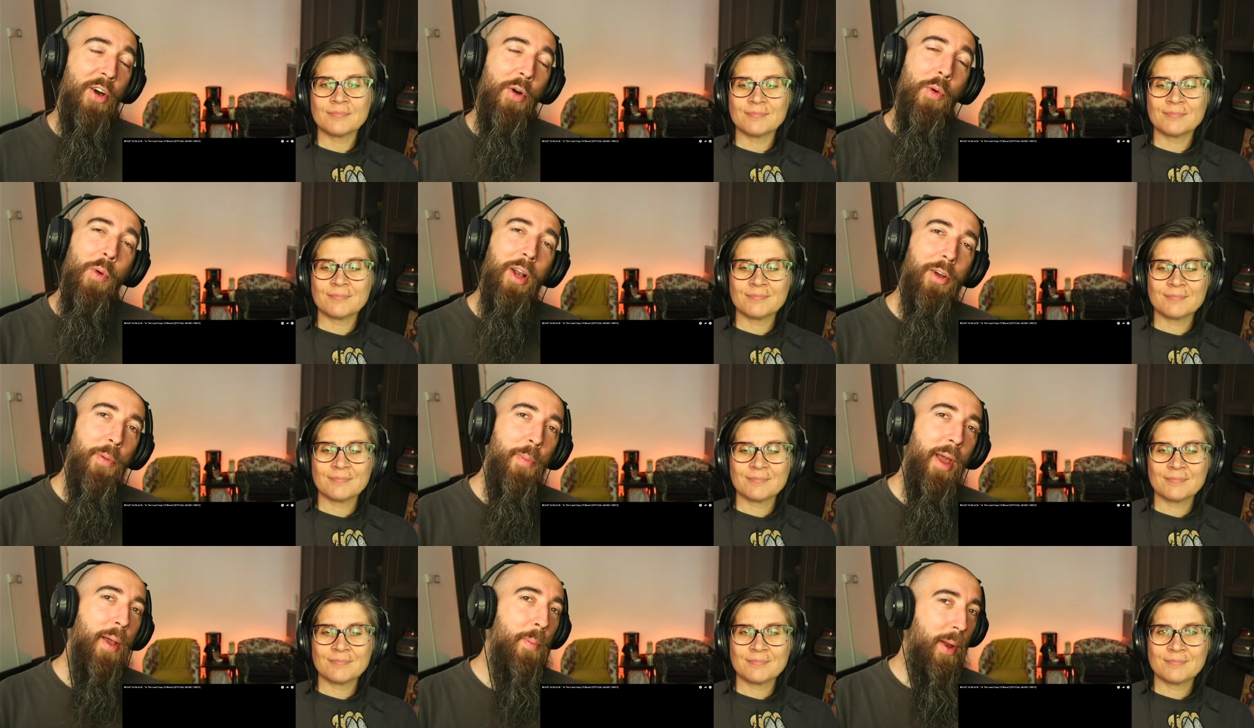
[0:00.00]
Speaker 1: Hello and
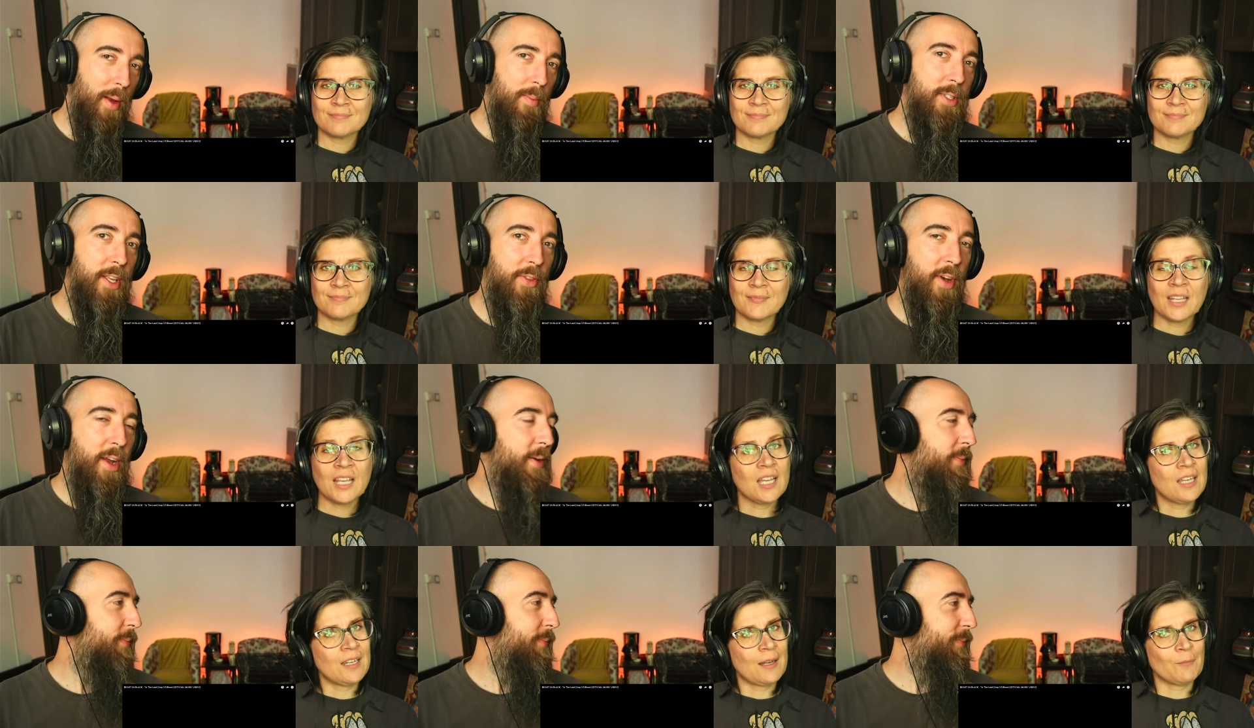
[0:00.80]
welcome back. My name is
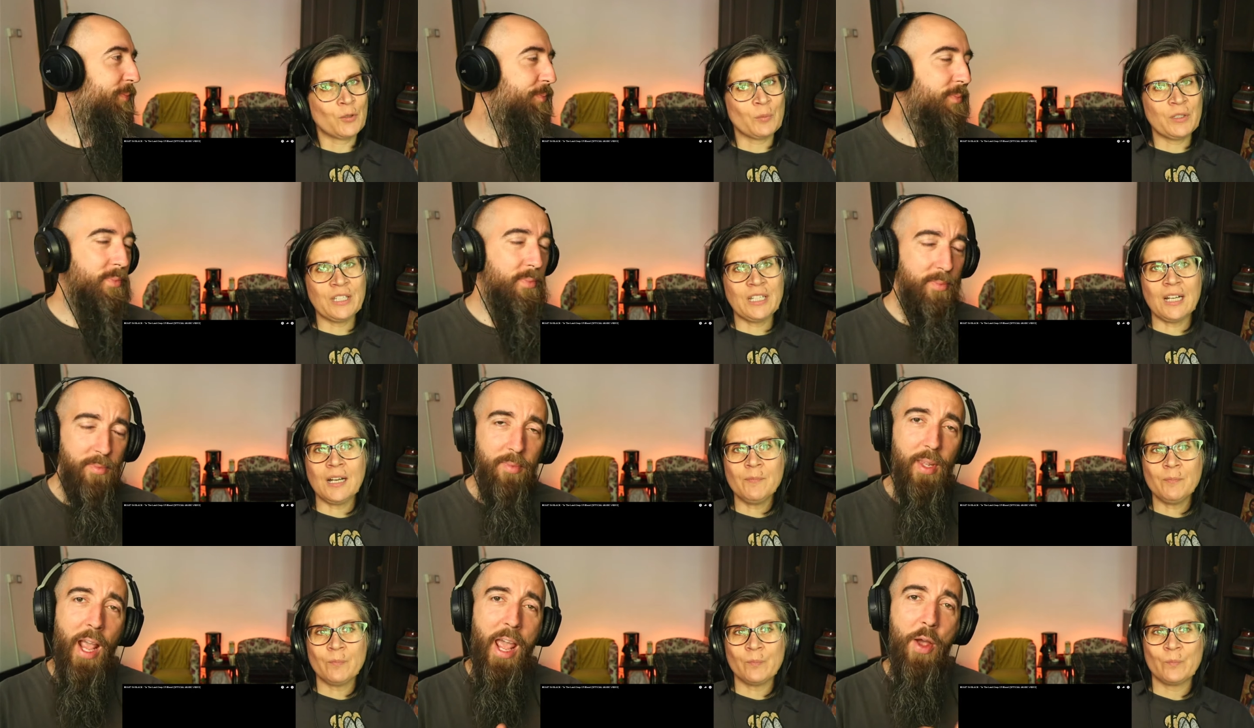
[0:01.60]
Andrei.
Speaker 2: And I'm
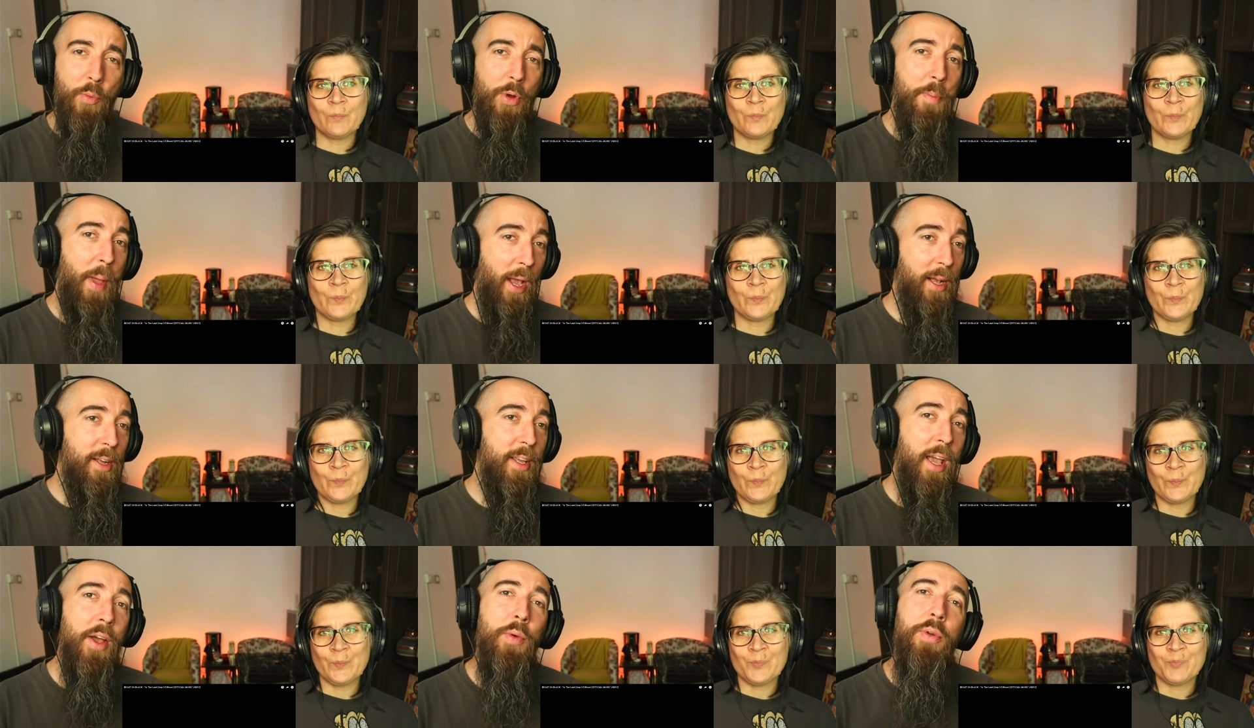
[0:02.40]
Dominika,
Speaker 1: And we're
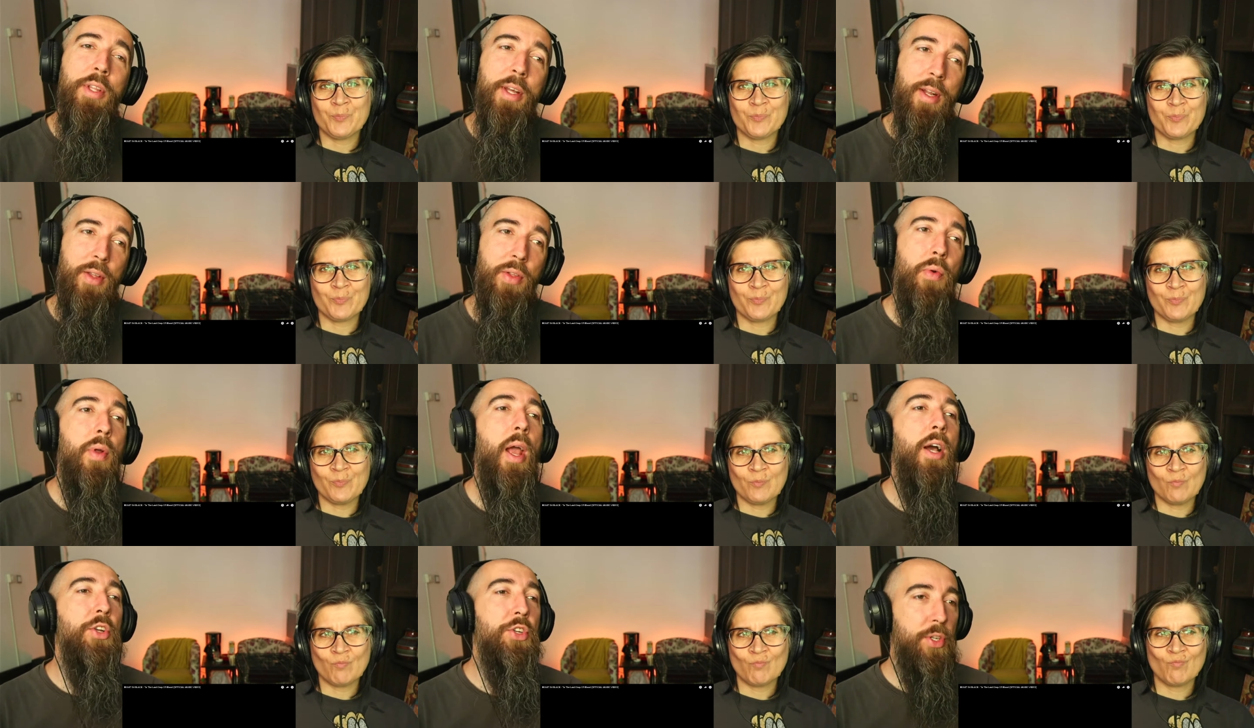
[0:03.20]
back again with
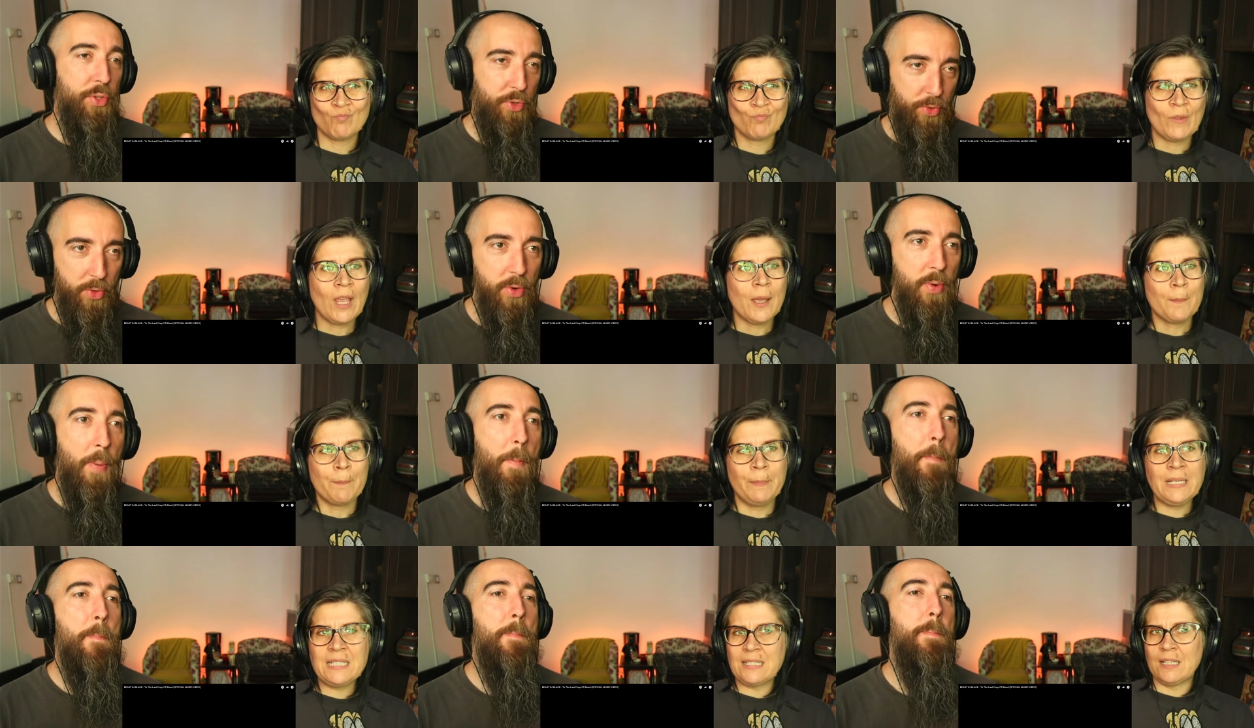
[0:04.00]
another reaction
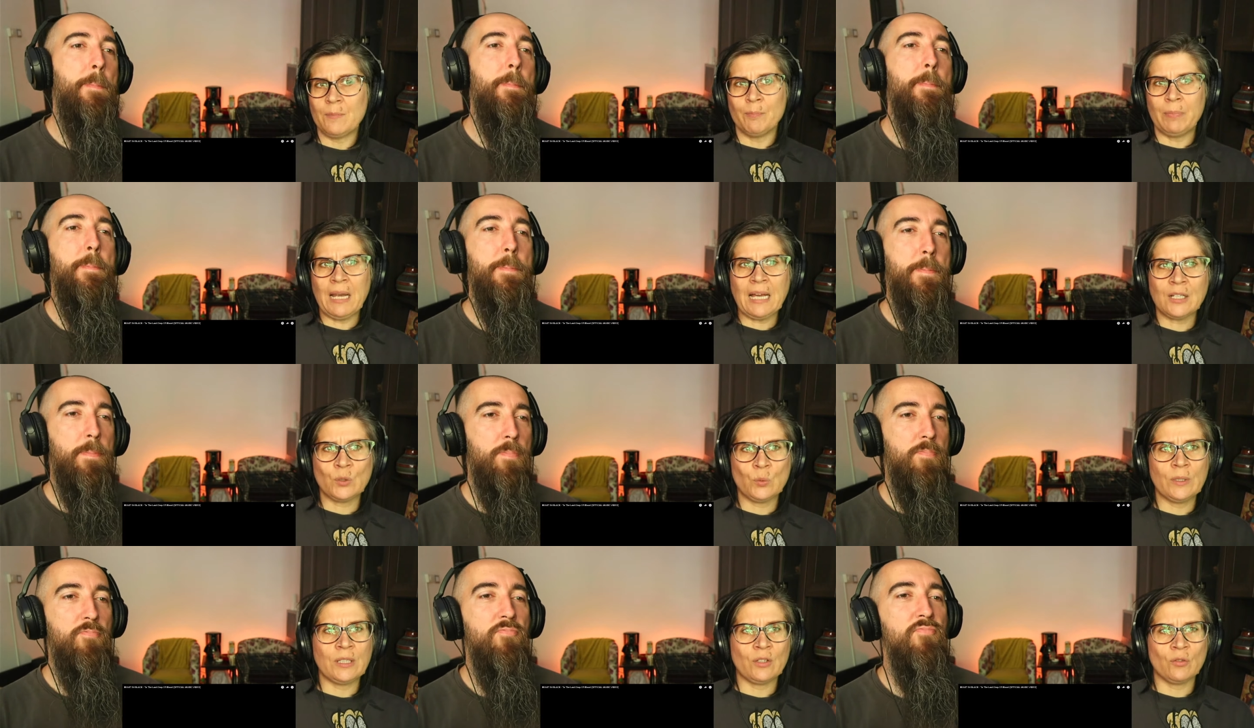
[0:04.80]
to
Speaker 2: Beast in
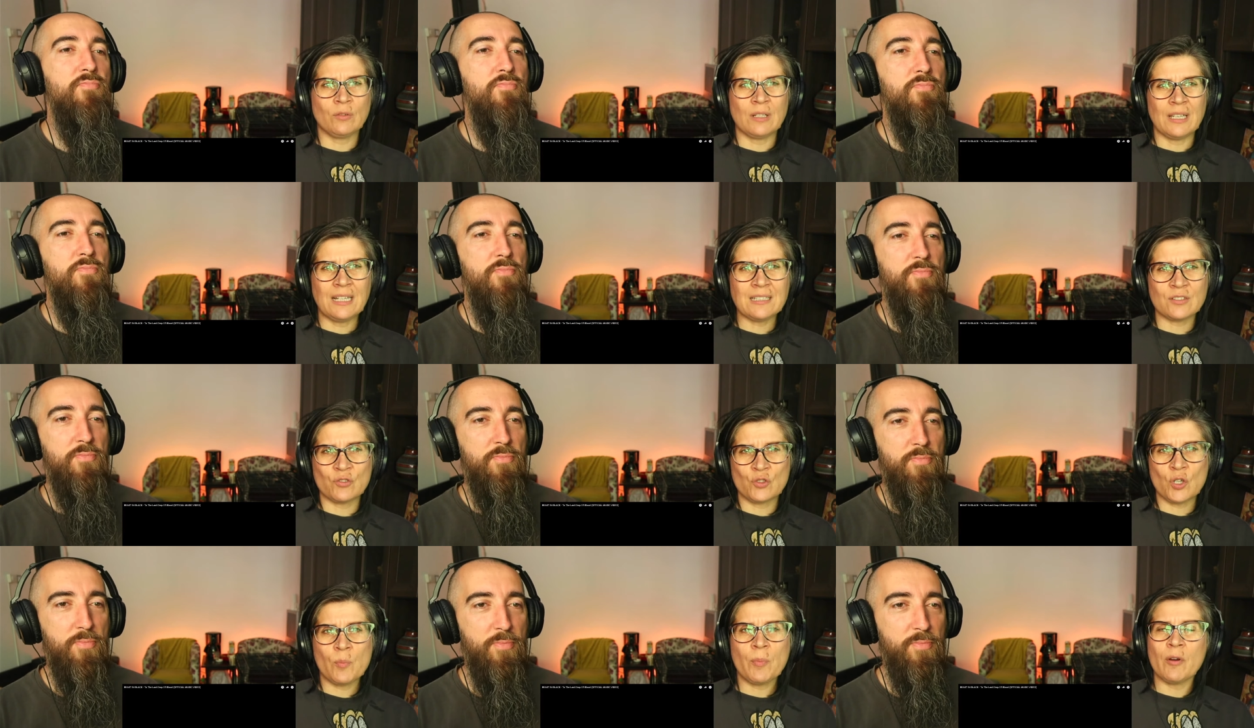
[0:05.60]
Black with To the
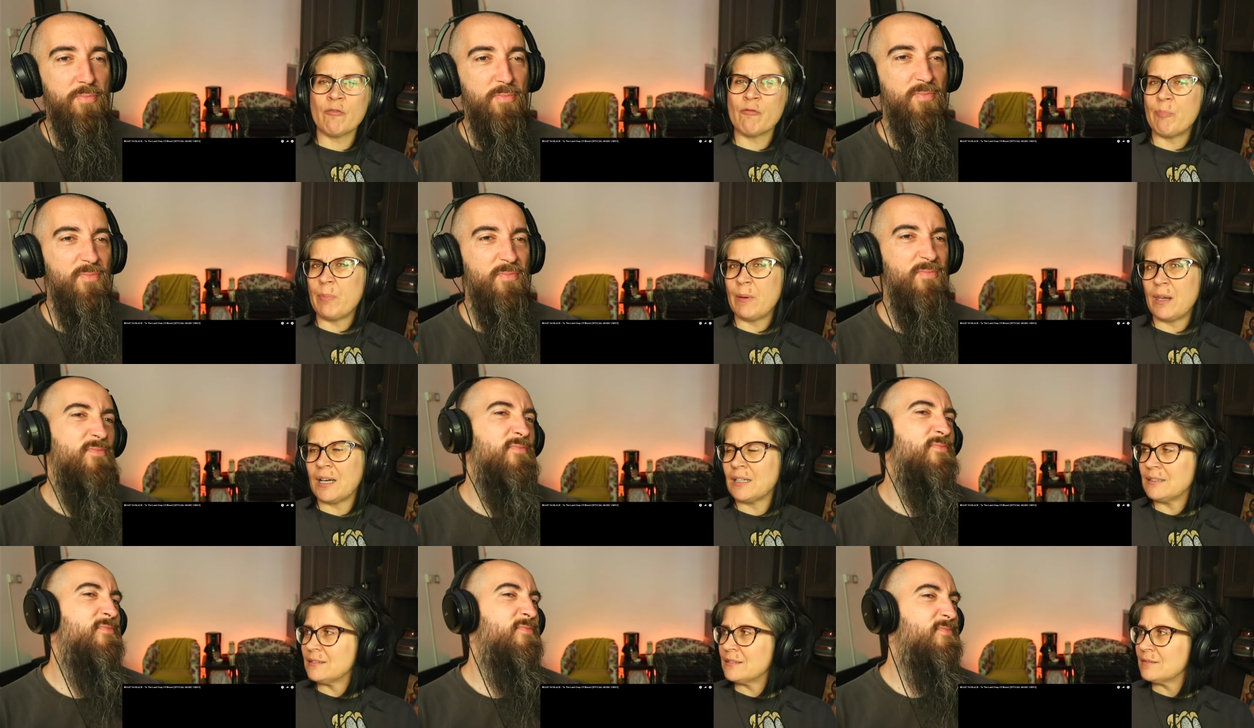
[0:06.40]
Last Drop of
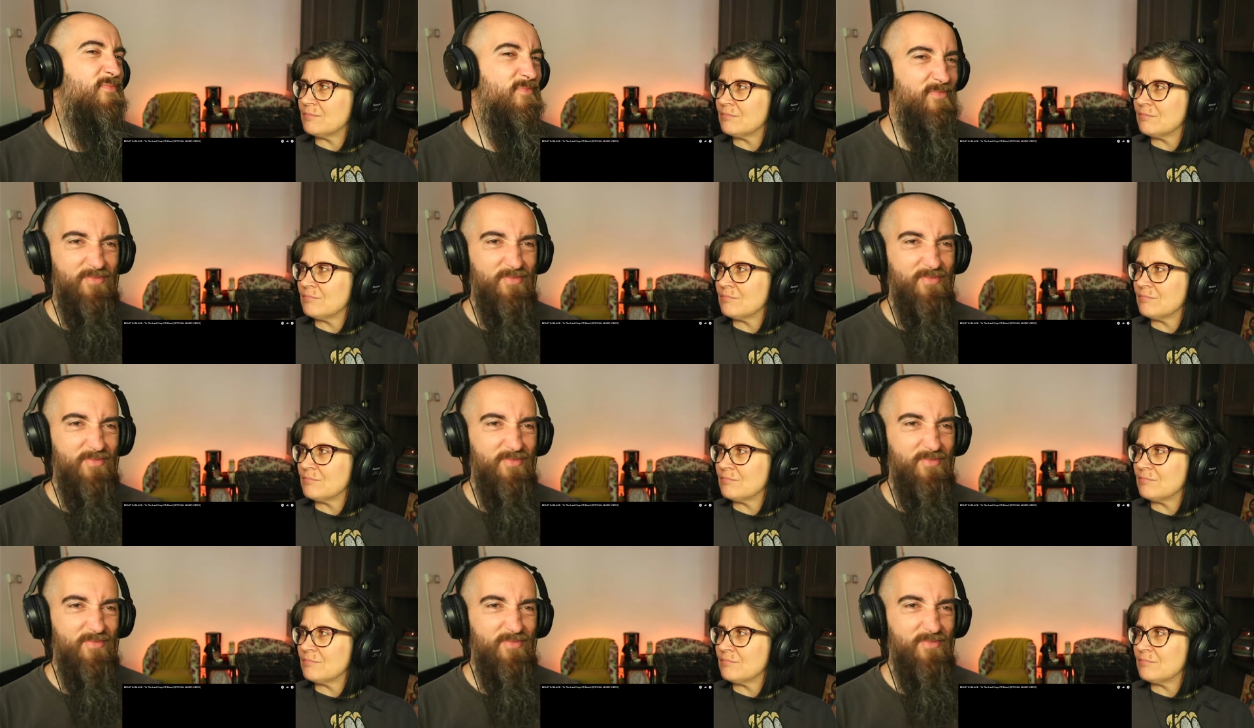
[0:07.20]
Blood.